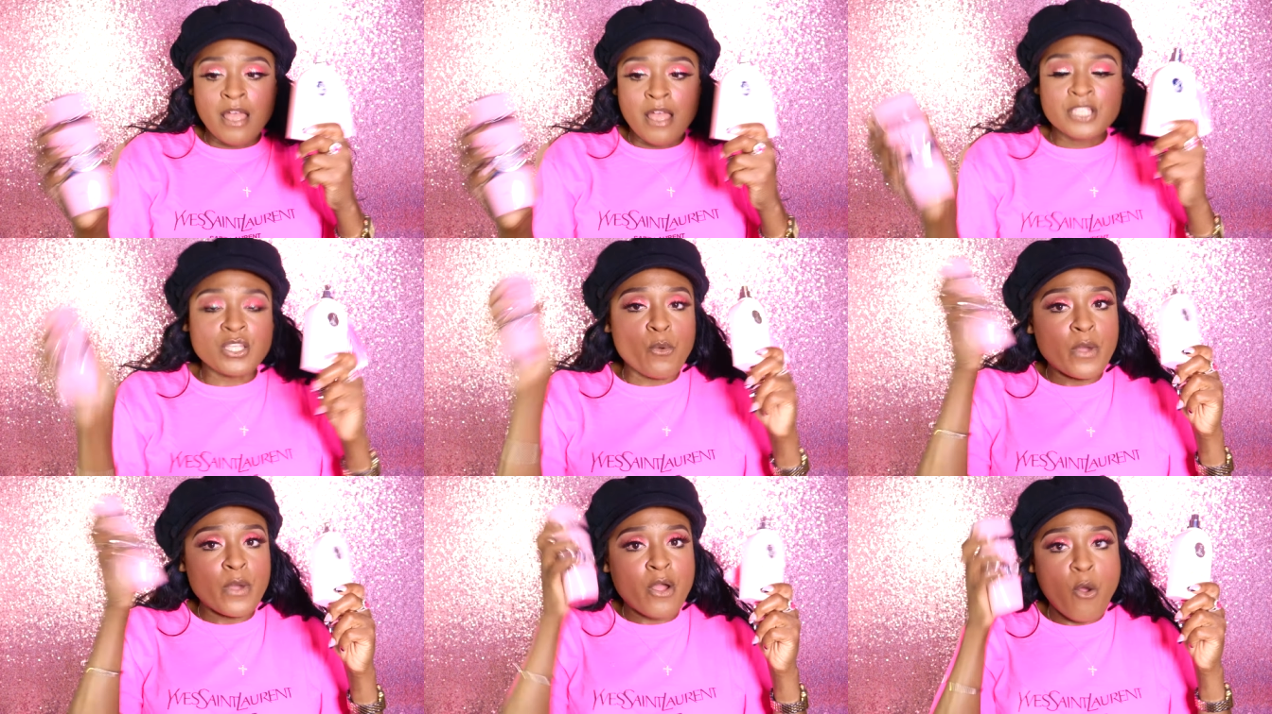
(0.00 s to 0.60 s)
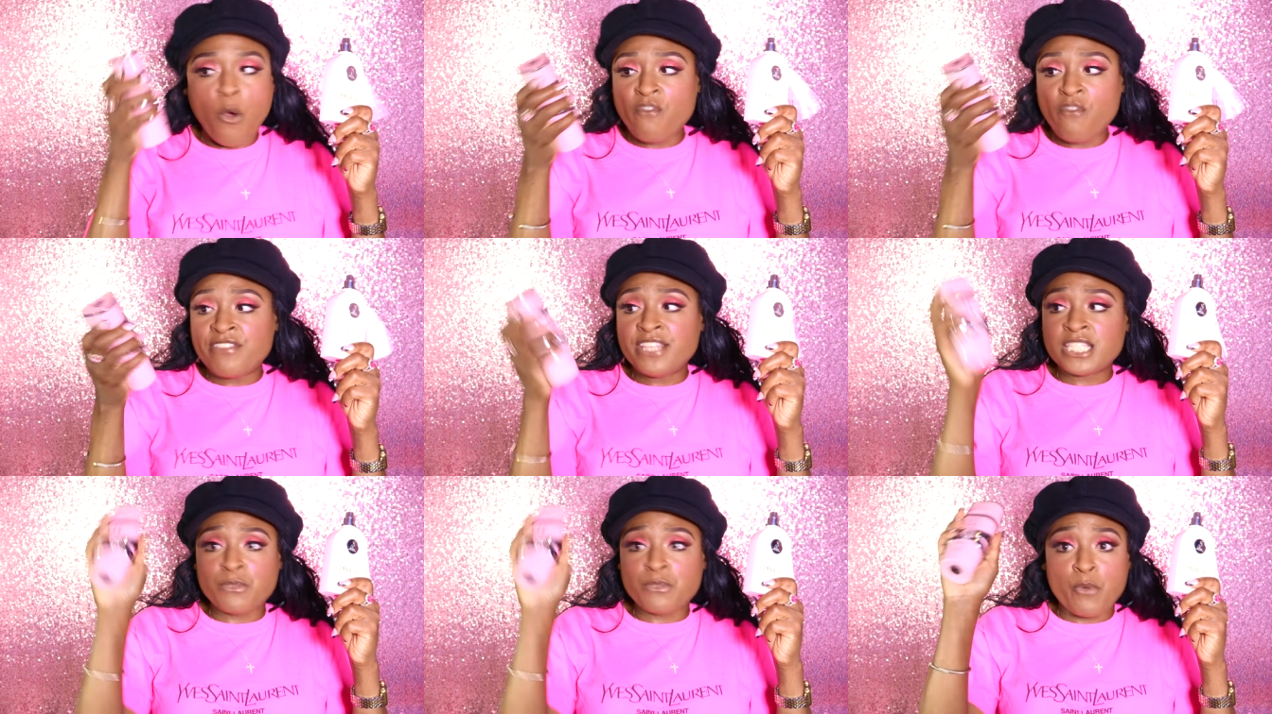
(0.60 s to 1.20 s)
So we'll go over
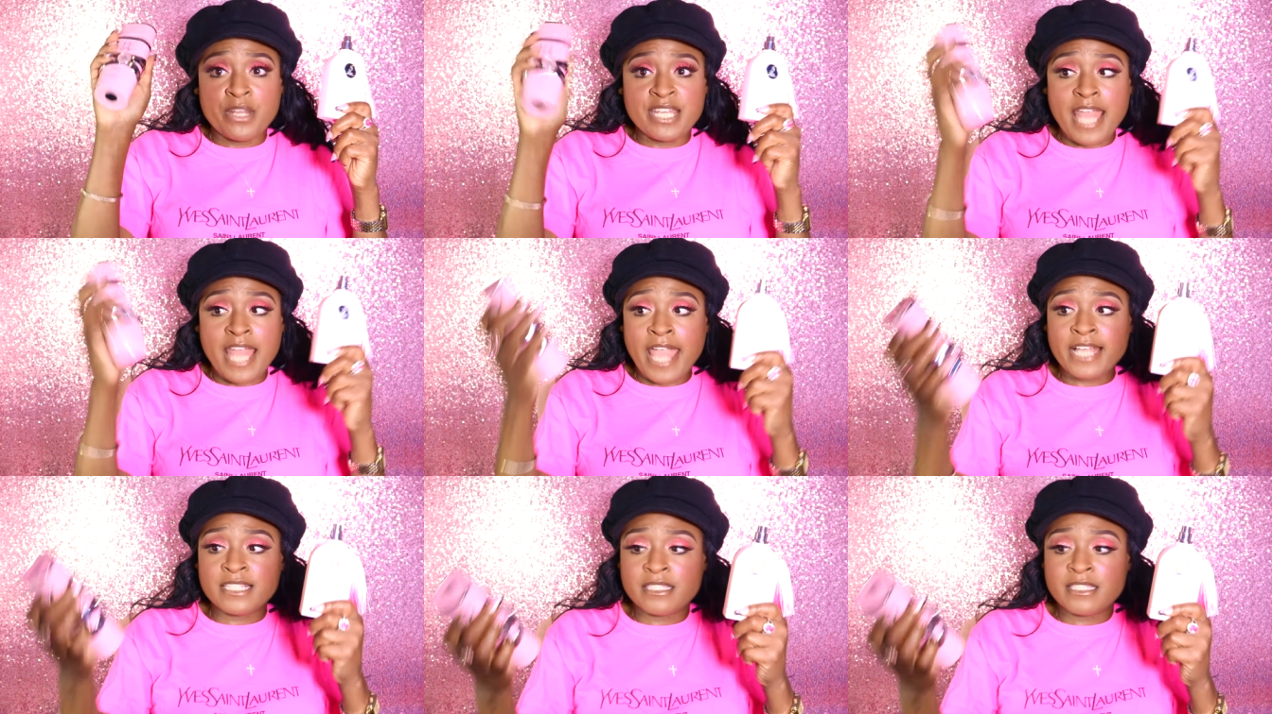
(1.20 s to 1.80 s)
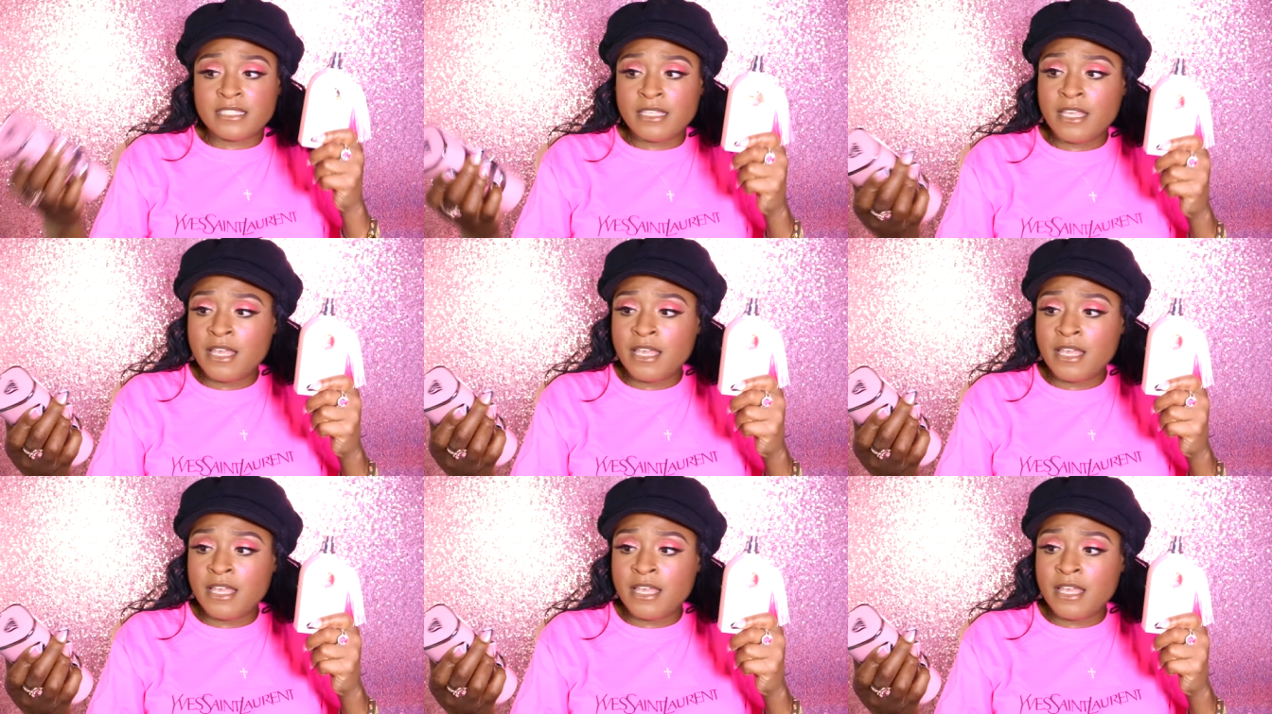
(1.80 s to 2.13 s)
this one next.